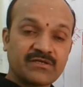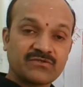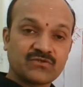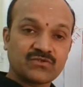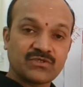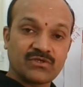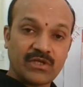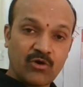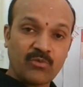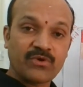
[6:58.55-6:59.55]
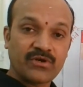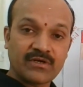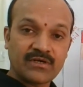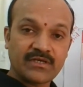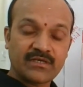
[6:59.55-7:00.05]
is in
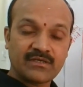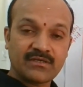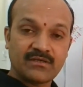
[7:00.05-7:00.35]
elaborately